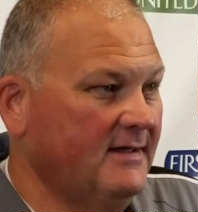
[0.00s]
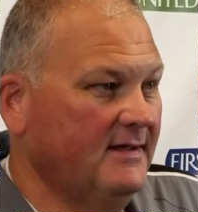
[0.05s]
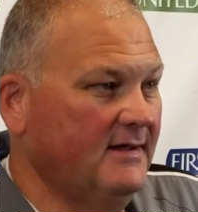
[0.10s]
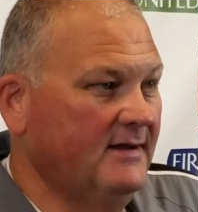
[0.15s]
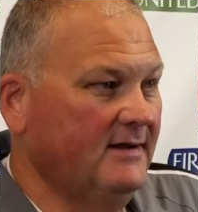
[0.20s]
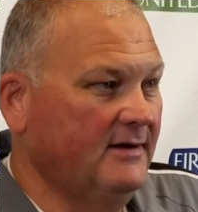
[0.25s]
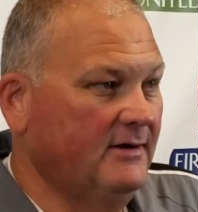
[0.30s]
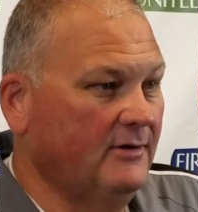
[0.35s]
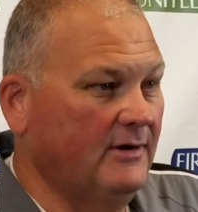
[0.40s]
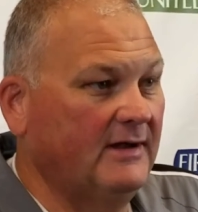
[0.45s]

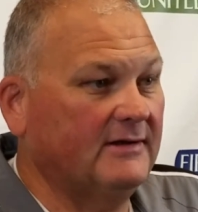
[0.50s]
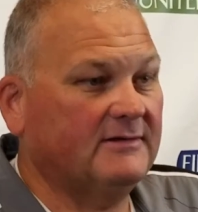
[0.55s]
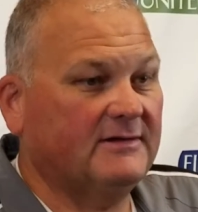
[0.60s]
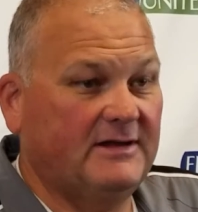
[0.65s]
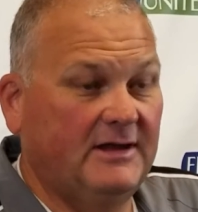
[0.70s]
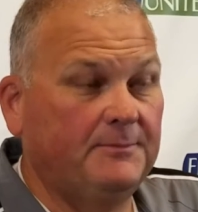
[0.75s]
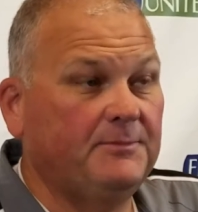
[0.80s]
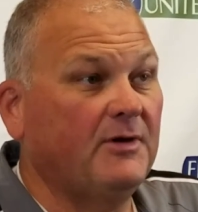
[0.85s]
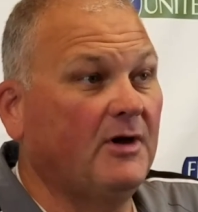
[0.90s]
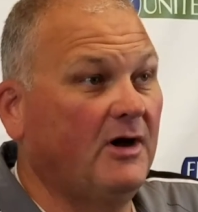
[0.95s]
you know, have to
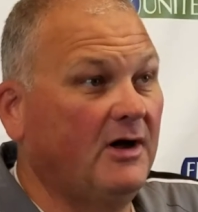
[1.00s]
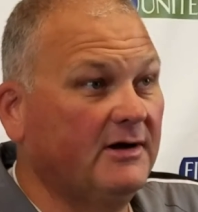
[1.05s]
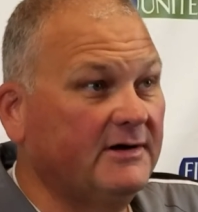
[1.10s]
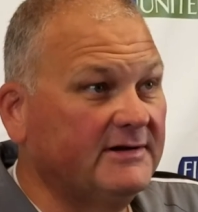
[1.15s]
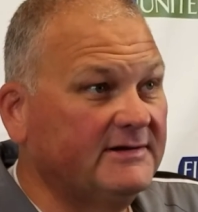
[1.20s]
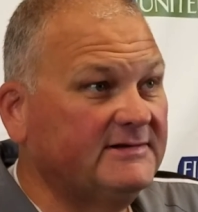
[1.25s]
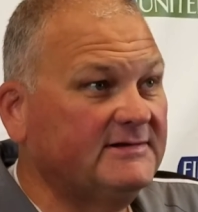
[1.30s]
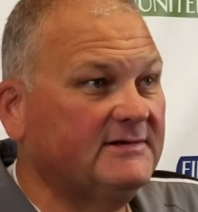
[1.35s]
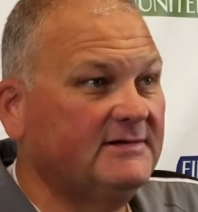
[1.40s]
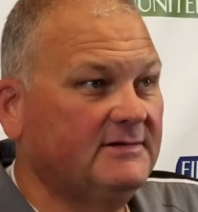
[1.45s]
keep you
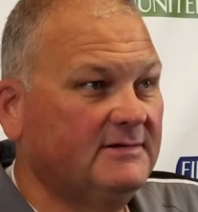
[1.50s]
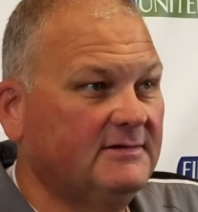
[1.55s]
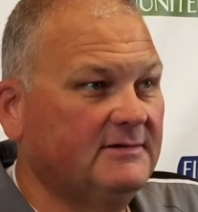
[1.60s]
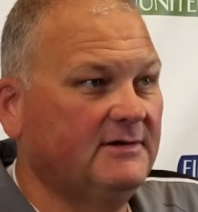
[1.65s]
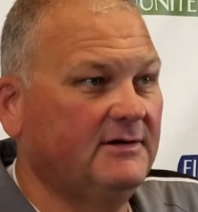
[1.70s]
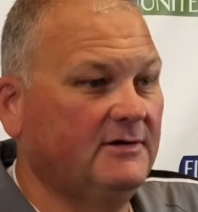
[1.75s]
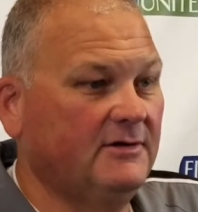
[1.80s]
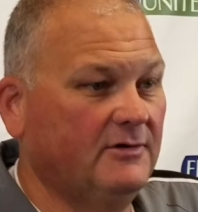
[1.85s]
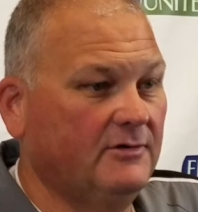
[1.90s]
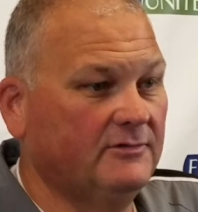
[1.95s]
honest.
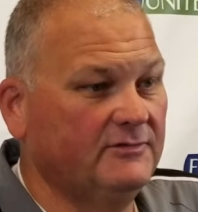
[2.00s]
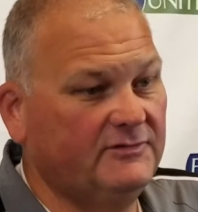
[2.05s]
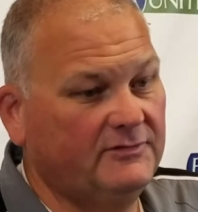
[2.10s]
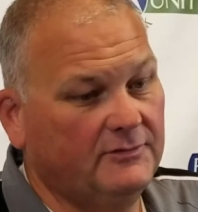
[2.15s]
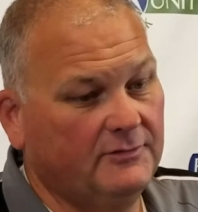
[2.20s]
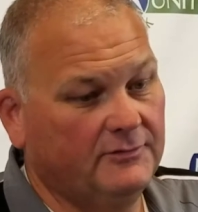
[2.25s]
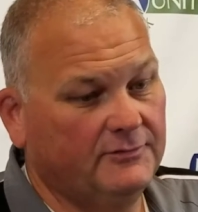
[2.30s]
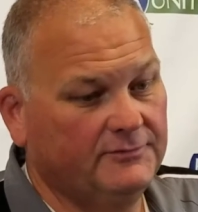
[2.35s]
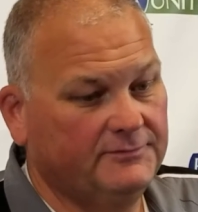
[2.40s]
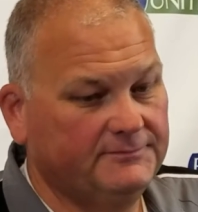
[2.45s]
You know,
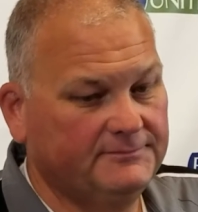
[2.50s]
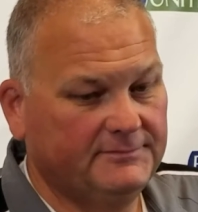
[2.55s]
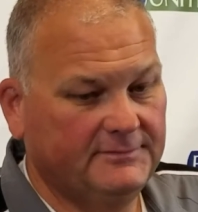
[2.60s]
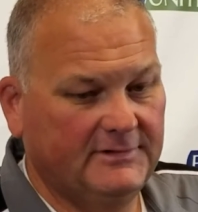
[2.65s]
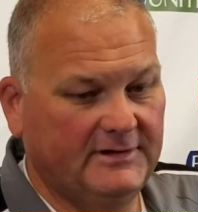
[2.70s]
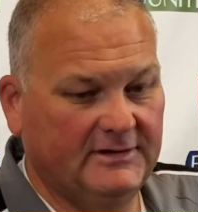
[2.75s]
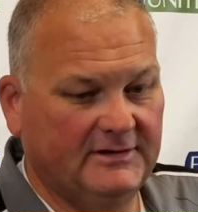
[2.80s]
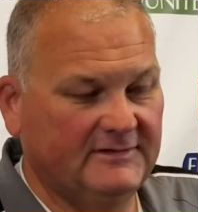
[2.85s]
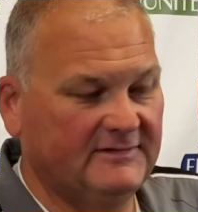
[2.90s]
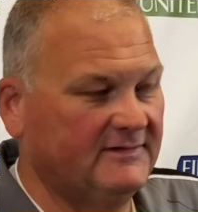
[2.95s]
so
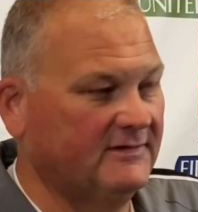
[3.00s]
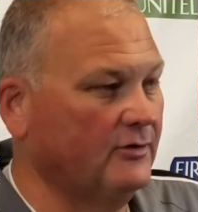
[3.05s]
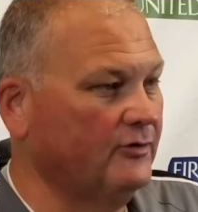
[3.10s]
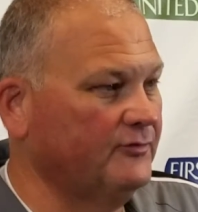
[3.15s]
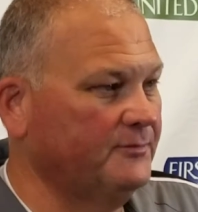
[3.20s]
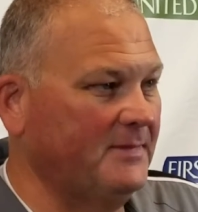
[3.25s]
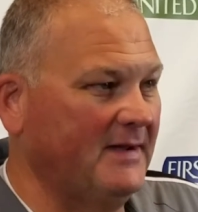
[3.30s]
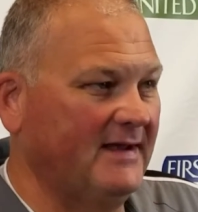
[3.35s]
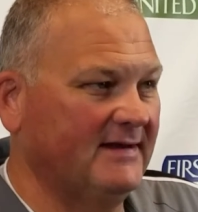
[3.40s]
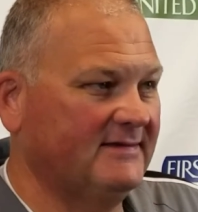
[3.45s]
it just
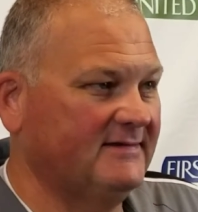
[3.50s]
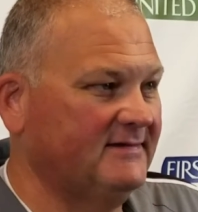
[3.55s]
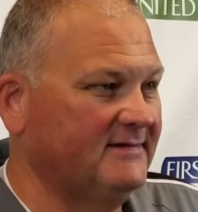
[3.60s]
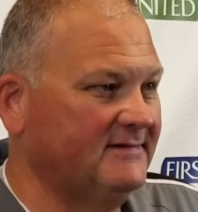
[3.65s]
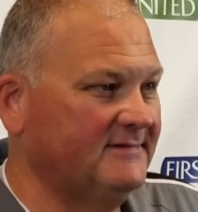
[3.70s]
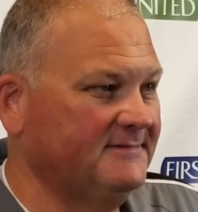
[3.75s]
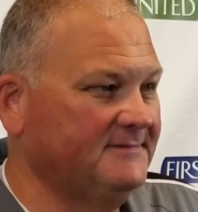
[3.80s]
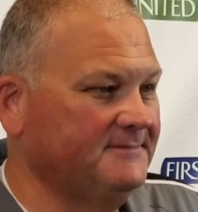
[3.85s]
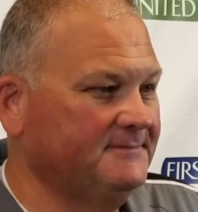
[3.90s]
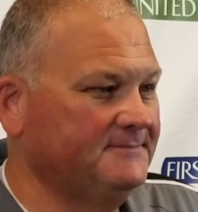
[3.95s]
goes back to,